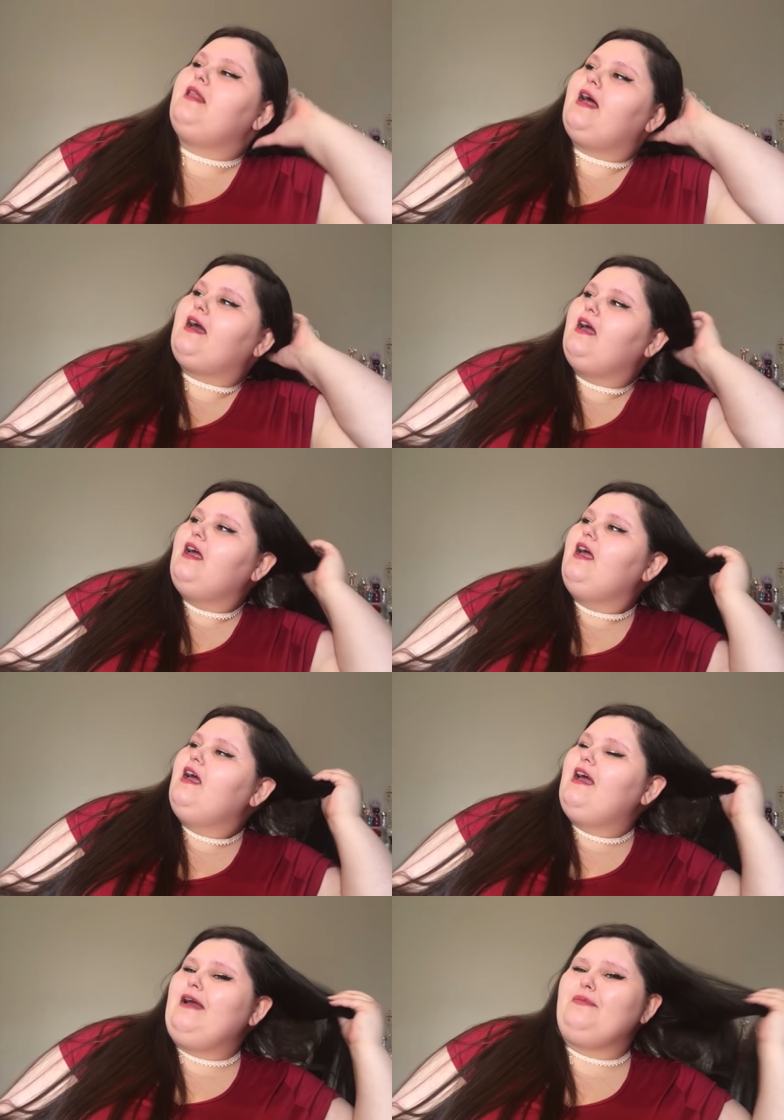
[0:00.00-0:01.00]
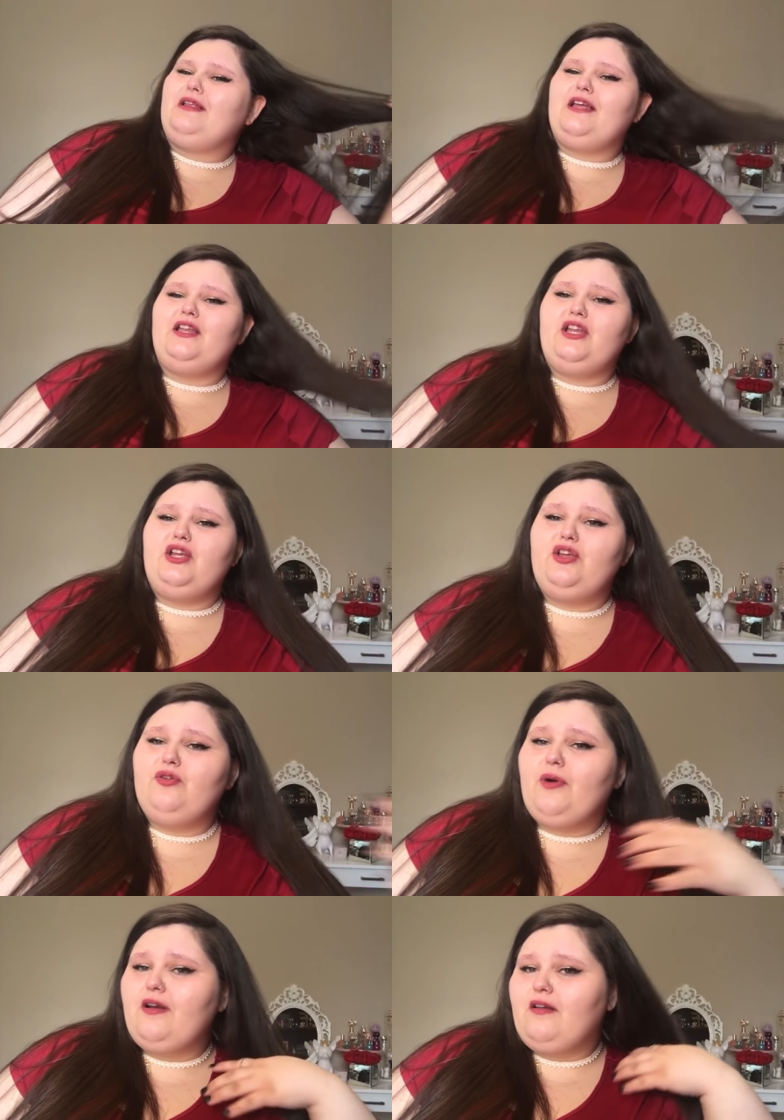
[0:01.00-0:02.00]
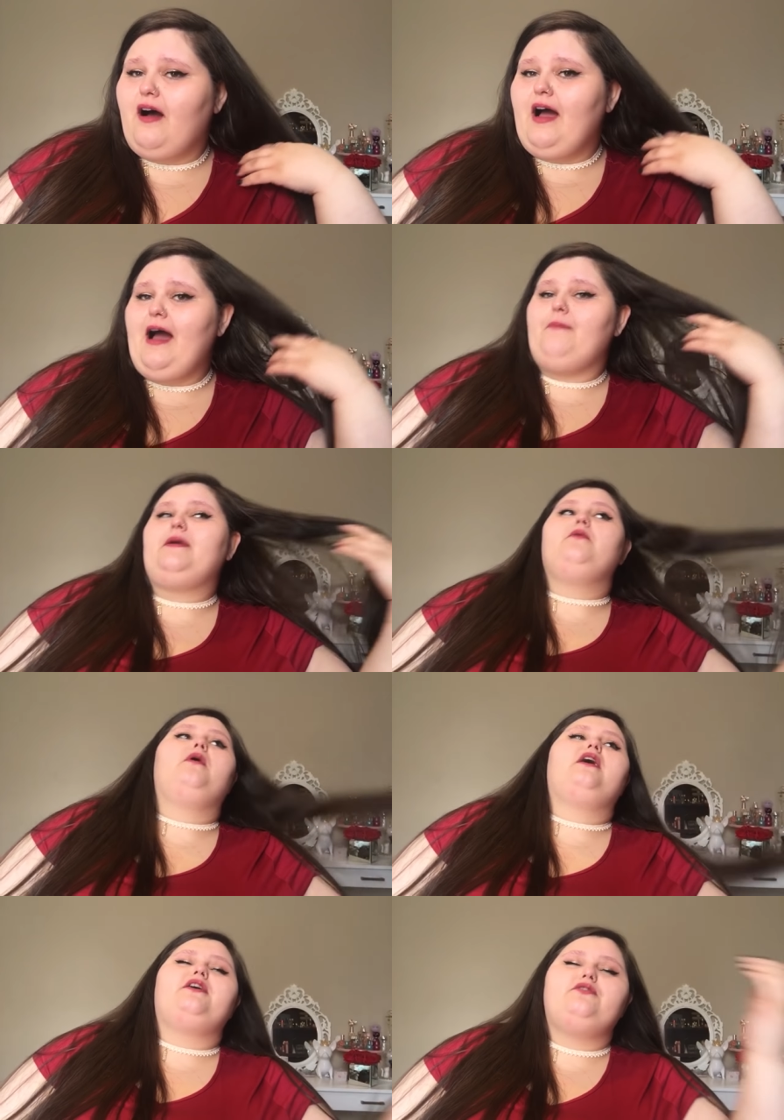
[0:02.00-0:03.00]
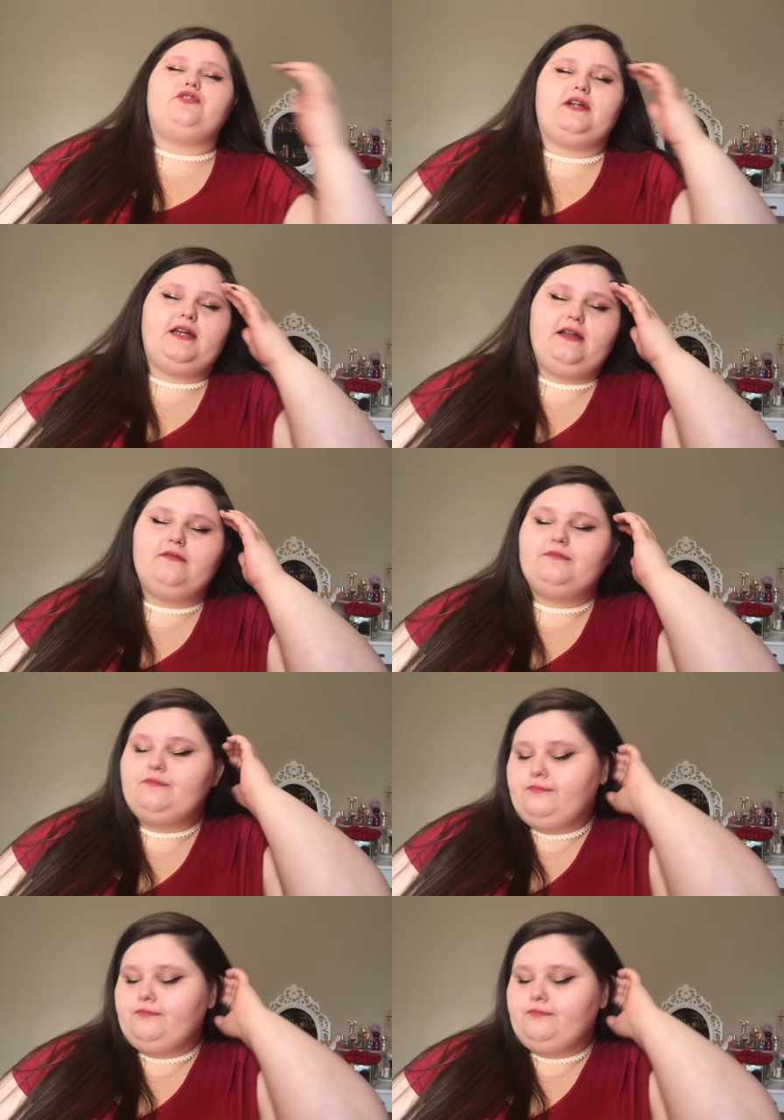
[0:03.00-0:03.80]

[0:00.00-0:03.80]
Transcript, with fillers: like, Amberlynn, you are not happy. Why are you drinking?